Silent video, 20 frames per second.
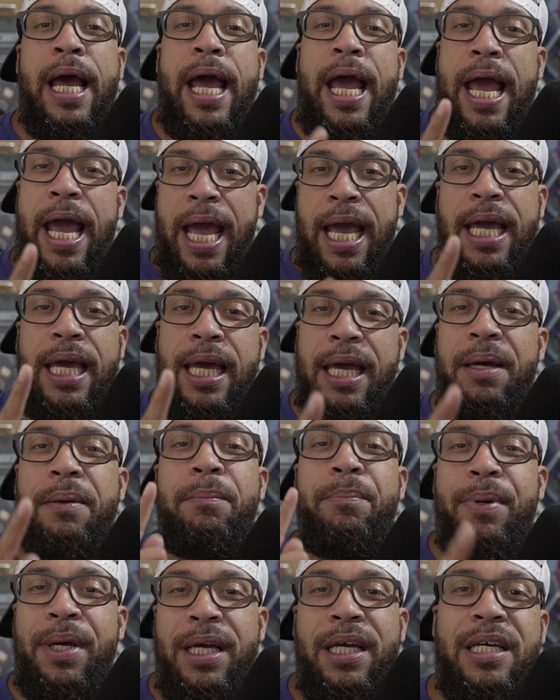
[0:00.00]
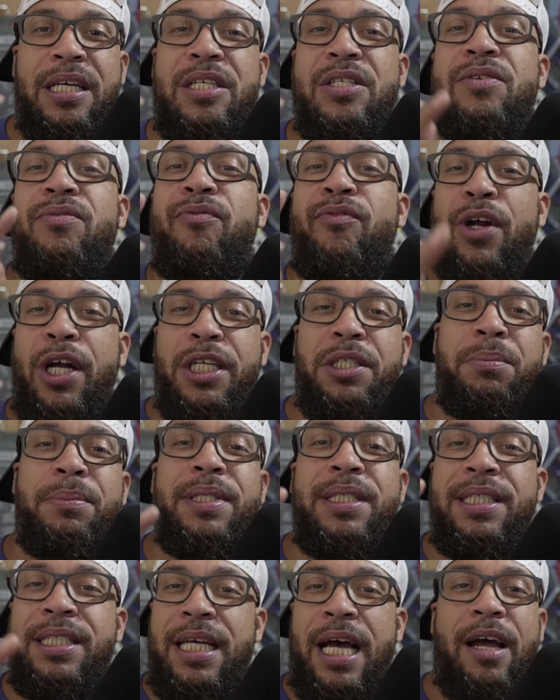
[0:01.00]
AMP's Freshman
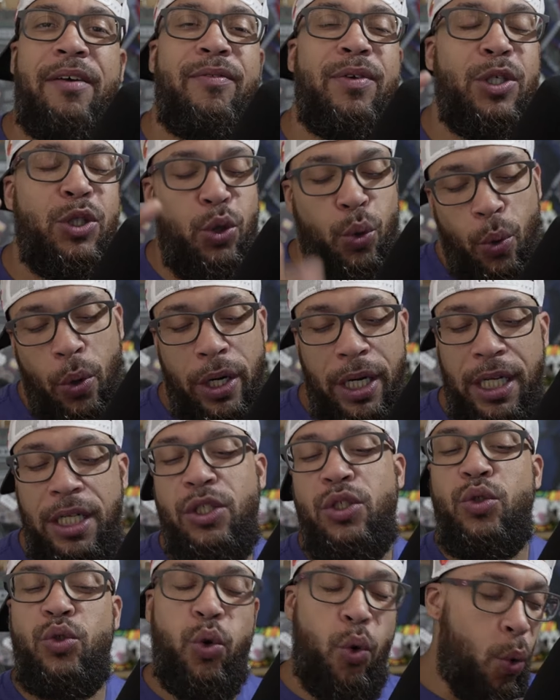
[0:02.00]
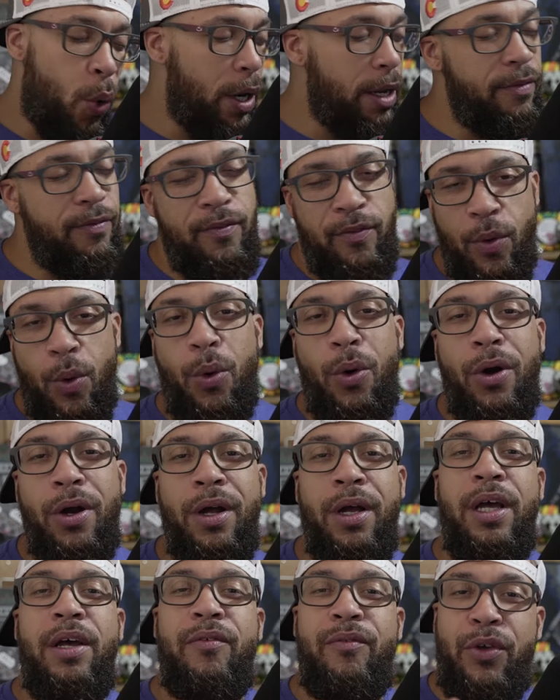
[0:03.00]
Cypher 2024.
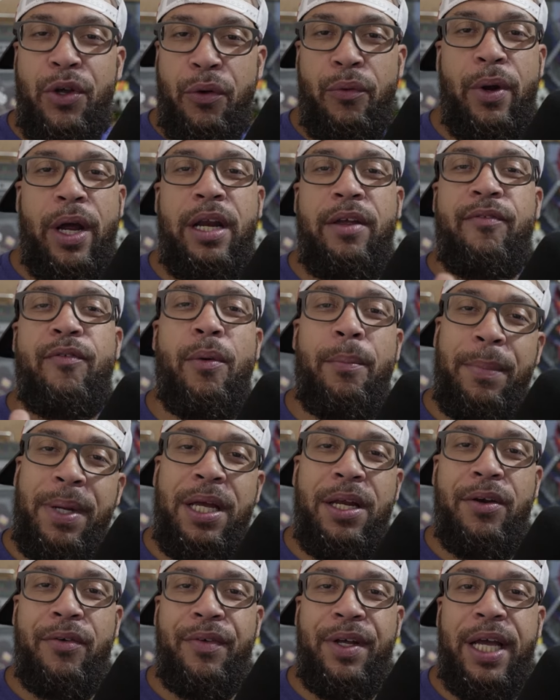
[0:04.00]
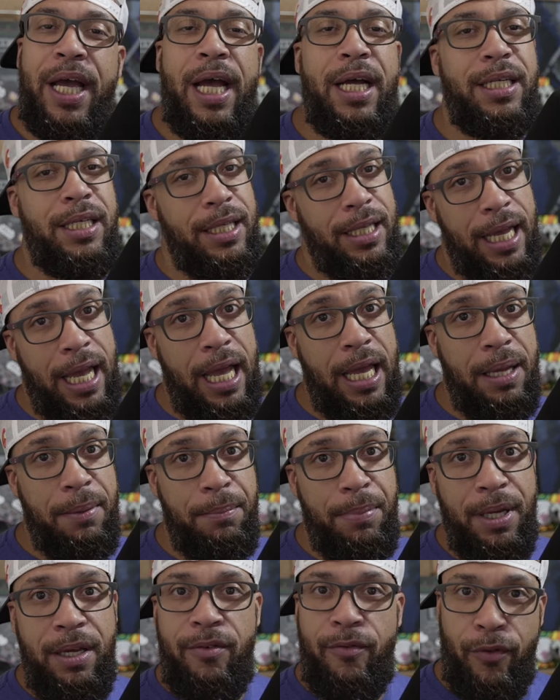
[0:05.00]
If you're ready for me to react to the
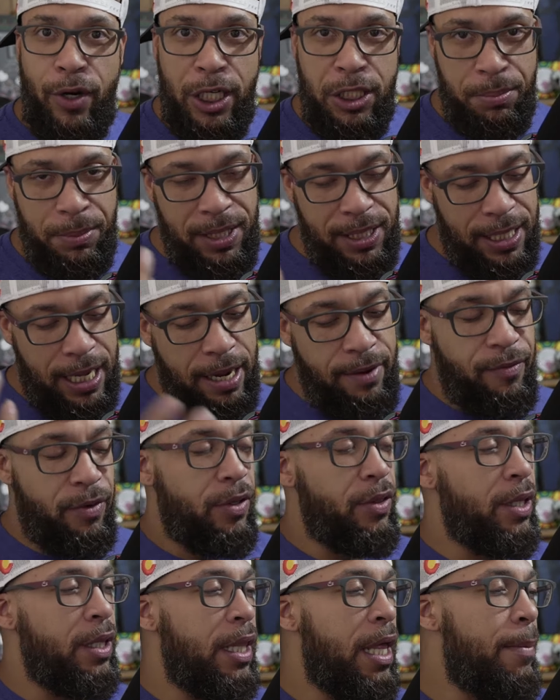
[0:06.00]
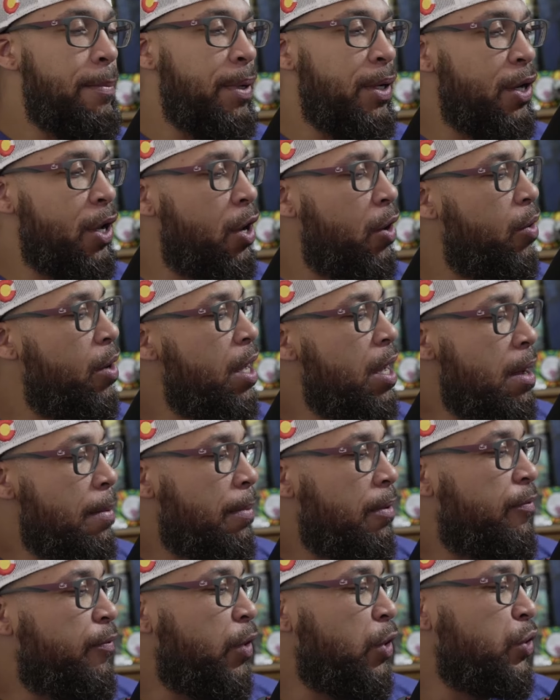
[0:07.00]
AMP Freshman Cypher, then let me know.
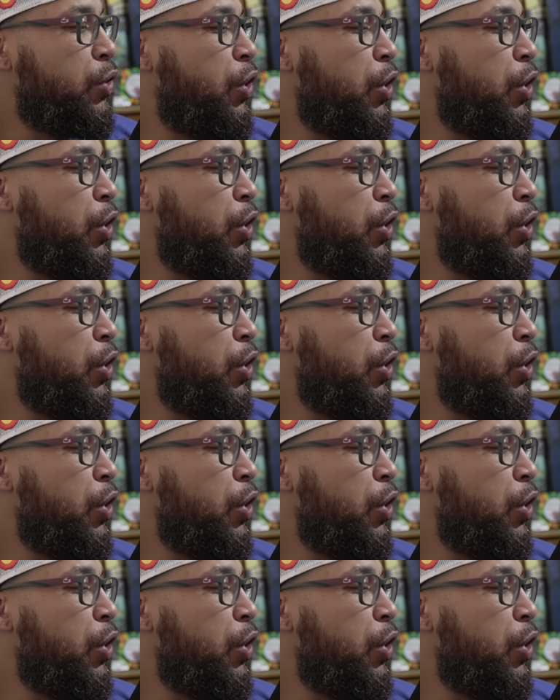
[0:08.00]
But first,